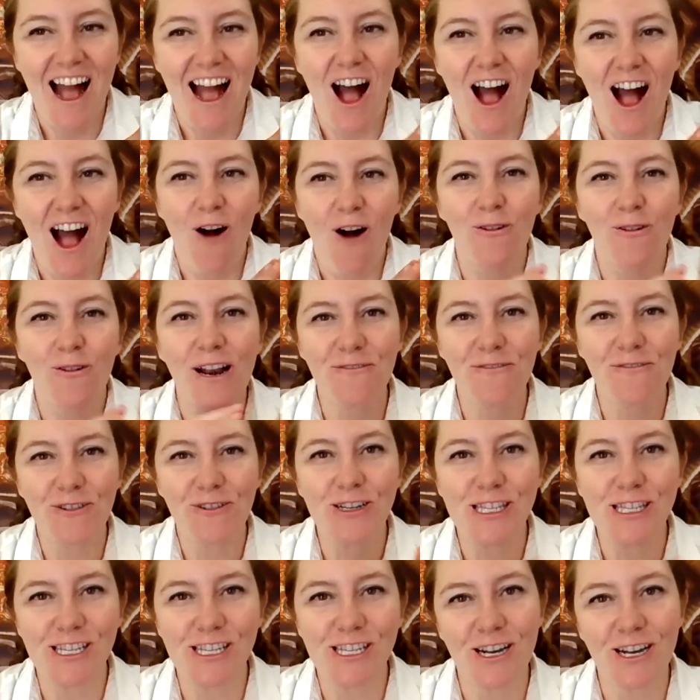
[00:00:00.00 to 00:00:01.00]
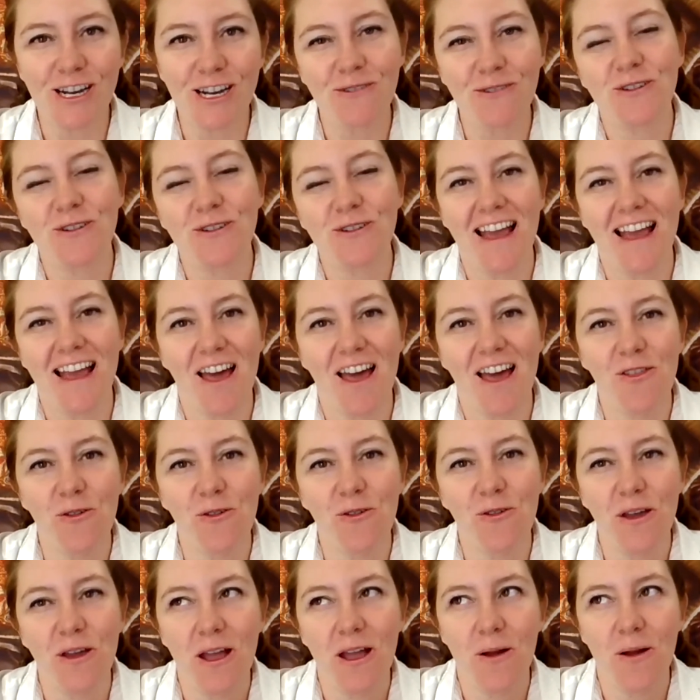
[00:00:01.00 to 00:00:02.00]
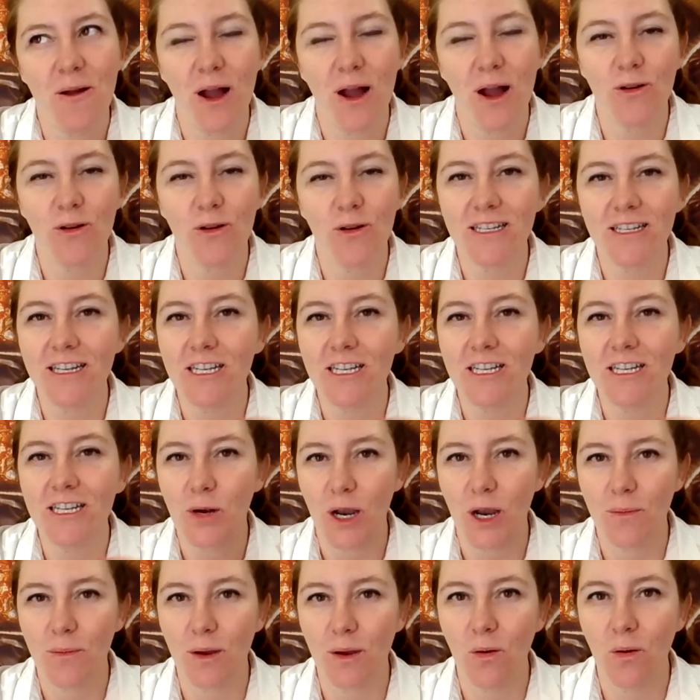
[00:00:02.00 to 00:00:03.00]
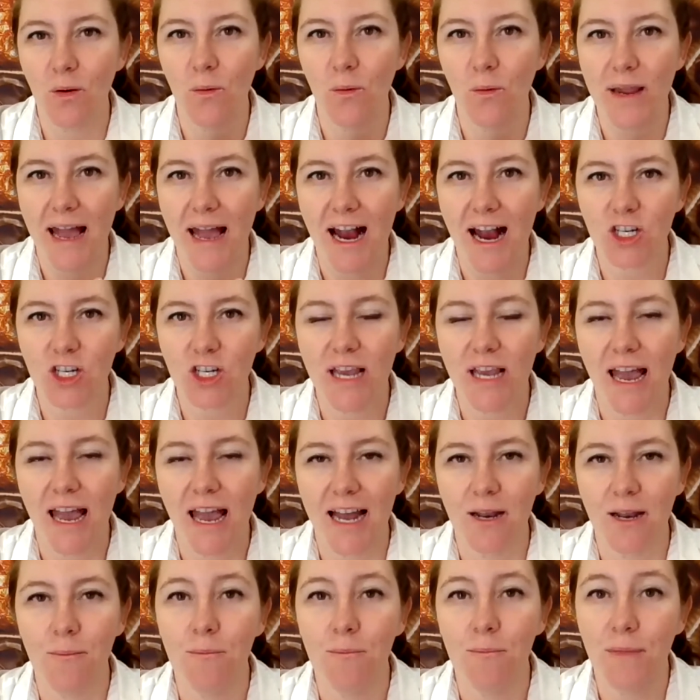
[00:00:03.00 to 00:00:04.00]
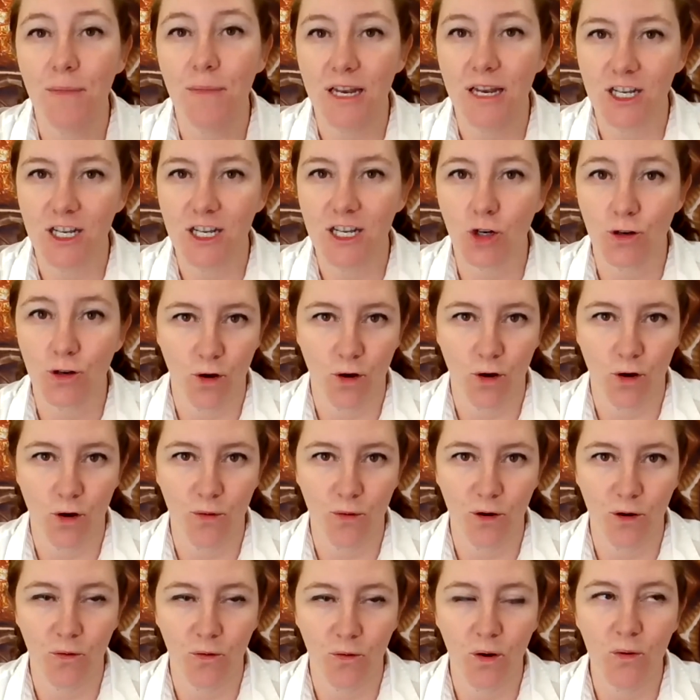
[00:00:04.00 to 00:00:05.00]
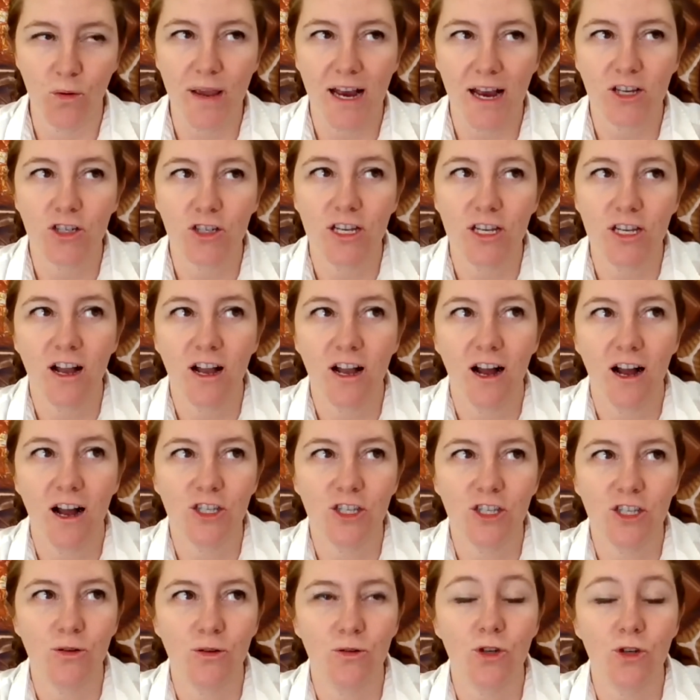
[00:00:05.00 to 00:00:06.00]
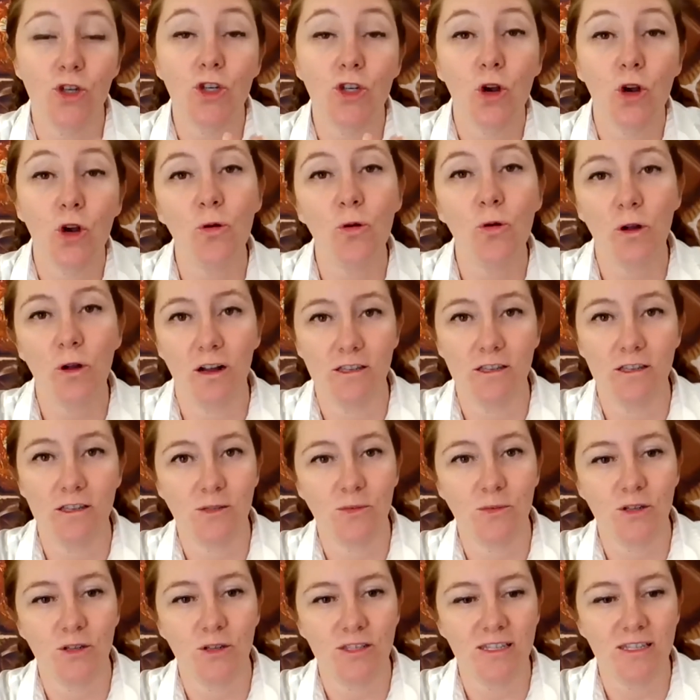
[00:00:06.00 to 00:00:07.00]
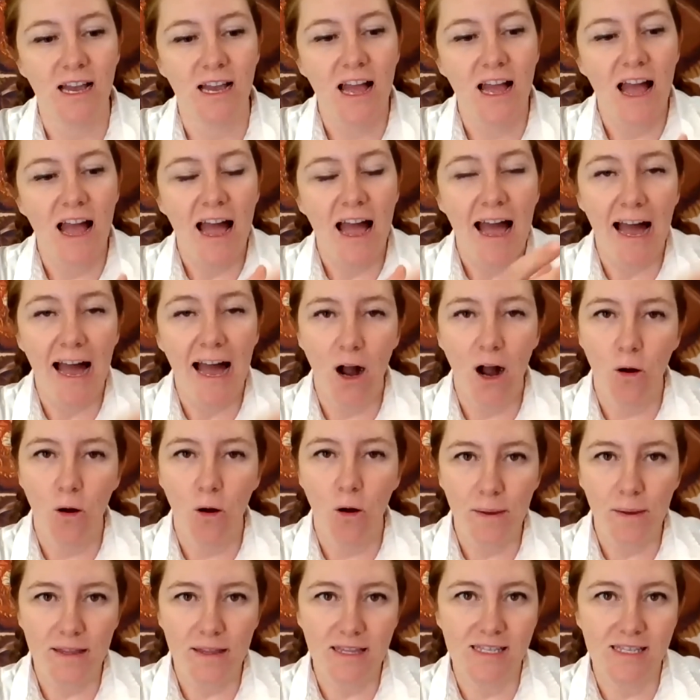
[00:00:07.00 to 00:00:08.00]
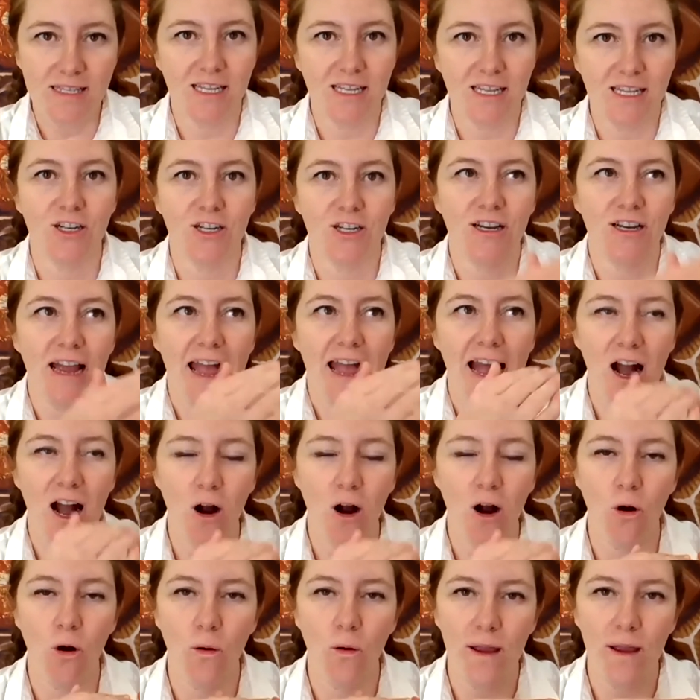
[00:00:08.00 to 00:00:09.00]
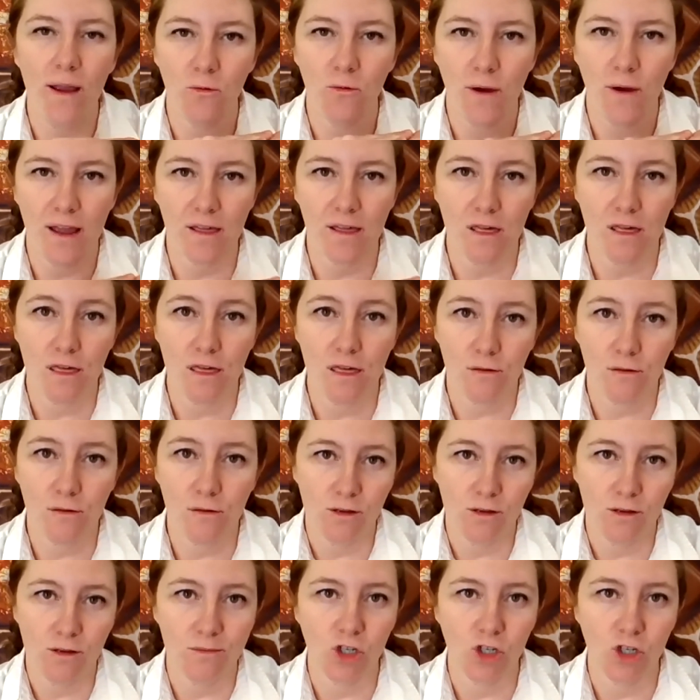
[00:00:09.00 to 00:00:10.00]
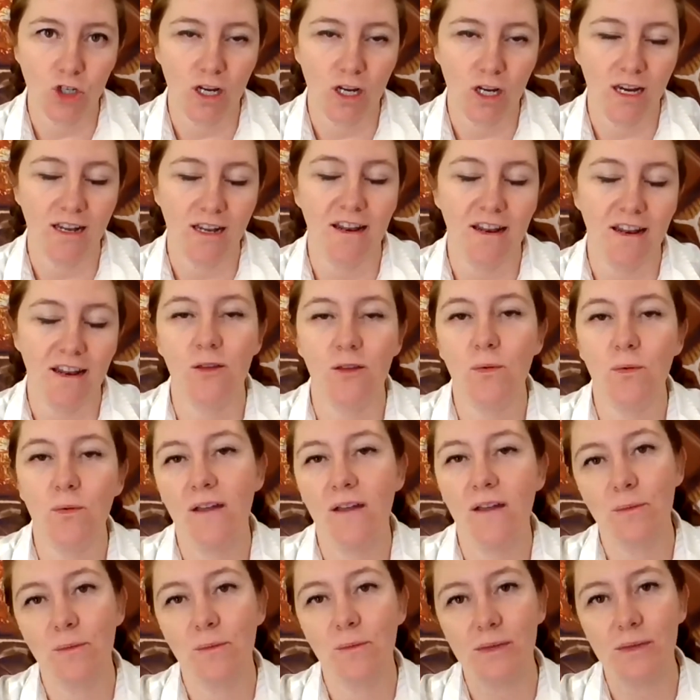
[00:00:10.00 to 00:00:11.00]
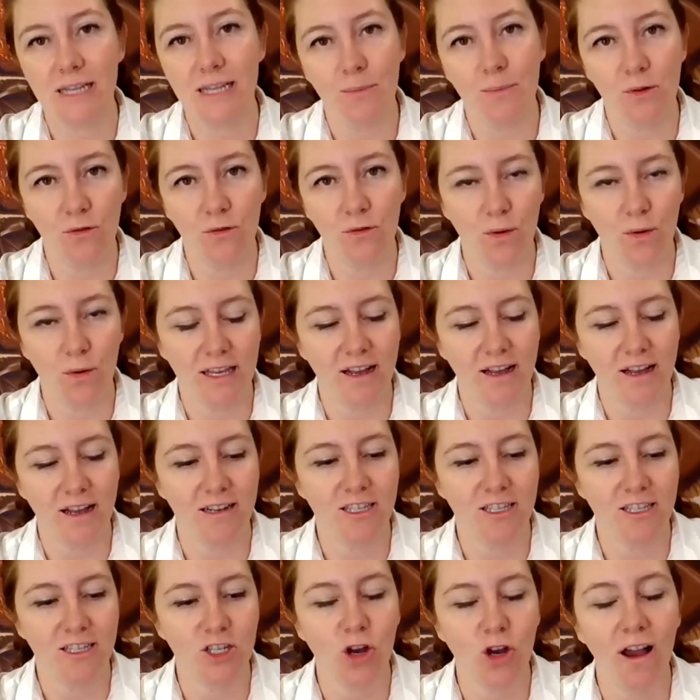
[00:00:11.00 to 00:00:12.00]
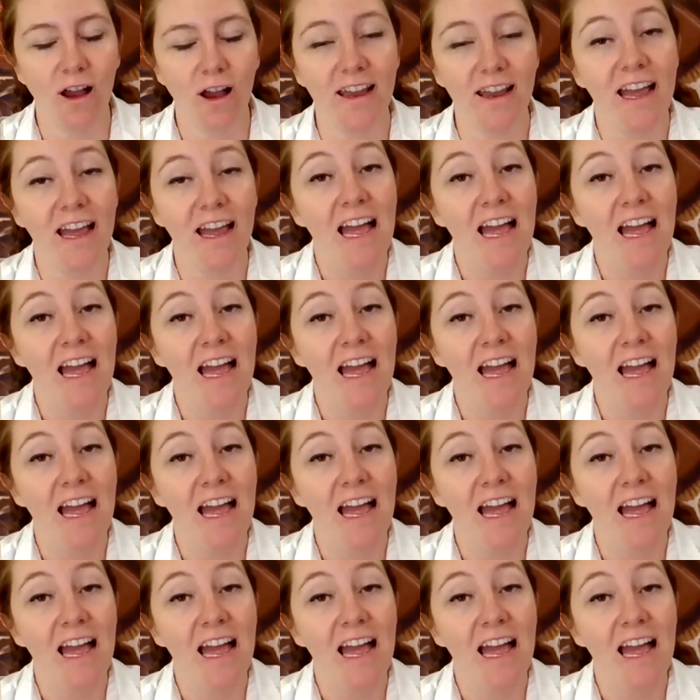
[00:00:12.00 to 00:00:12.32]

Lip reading: When I first started working at Ethel M, I worked in a department where we actually had a miniature enrober, where we actually got to show customers how we made the center, how it ran through the machine, and then we gave them a sample of what they got to try.